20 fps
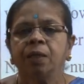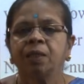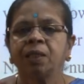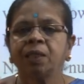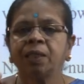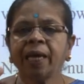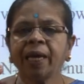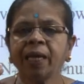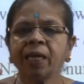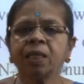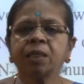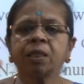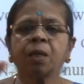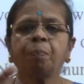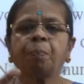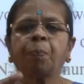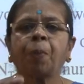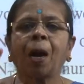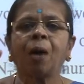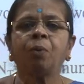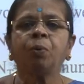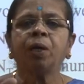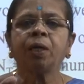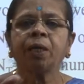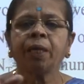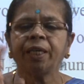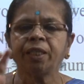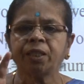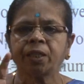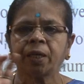There is a power
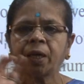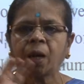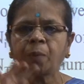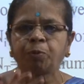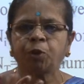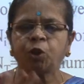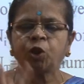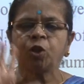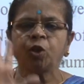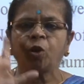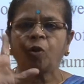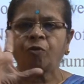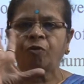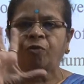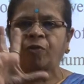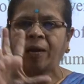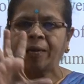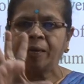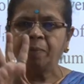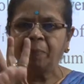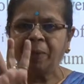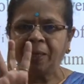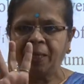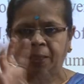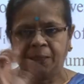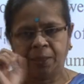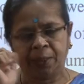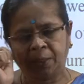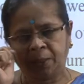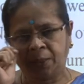interruption of 5
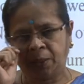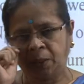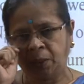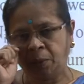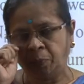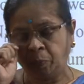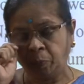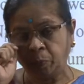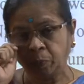minutes.